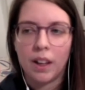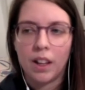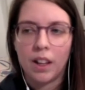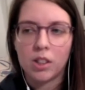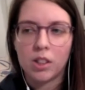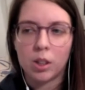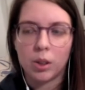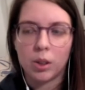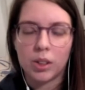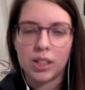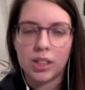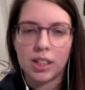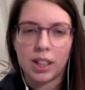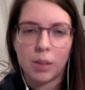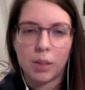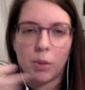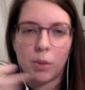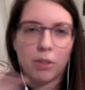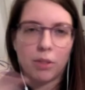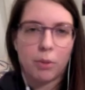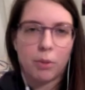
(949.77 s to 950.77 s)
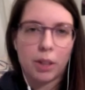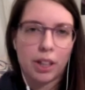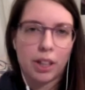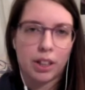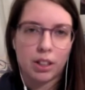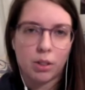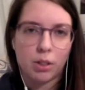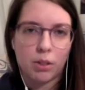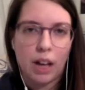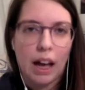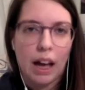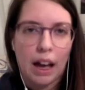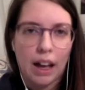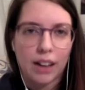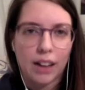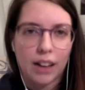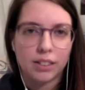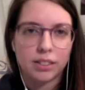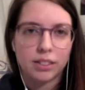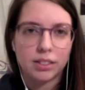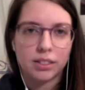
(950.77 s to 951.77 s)
So it's like, well, if we can do
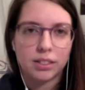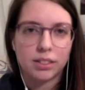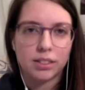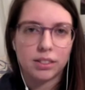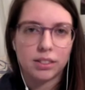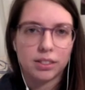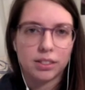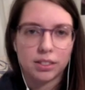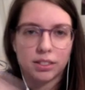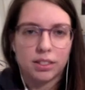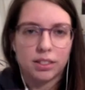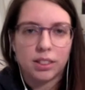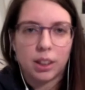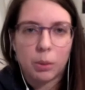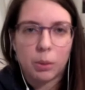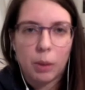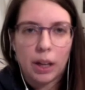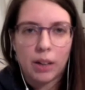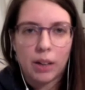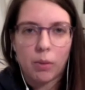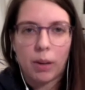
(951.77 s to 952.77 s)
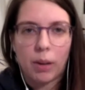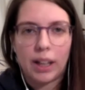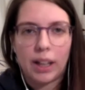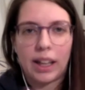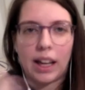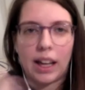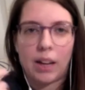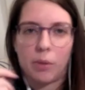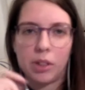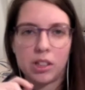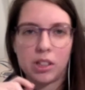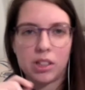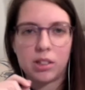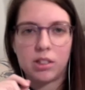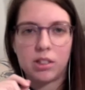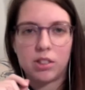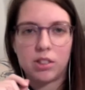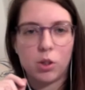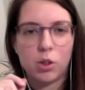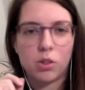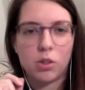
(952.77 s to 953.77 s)
that, like why can't we just
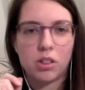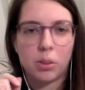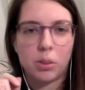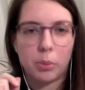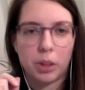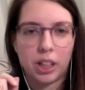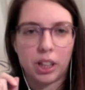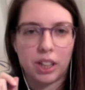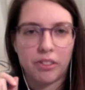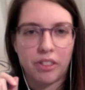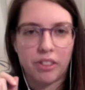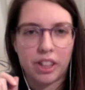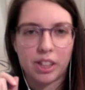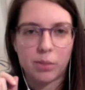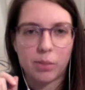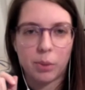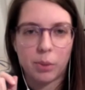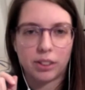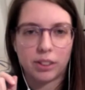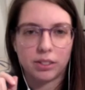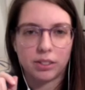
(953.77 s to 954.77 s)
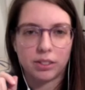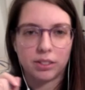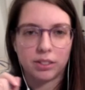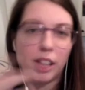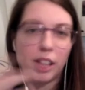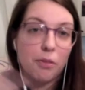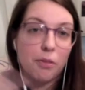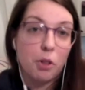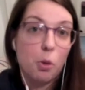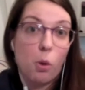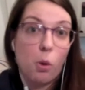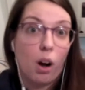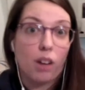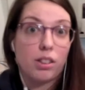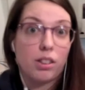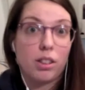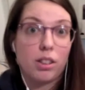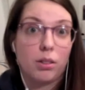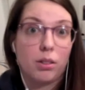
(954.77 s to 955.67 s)
choose to believe this one if you want to?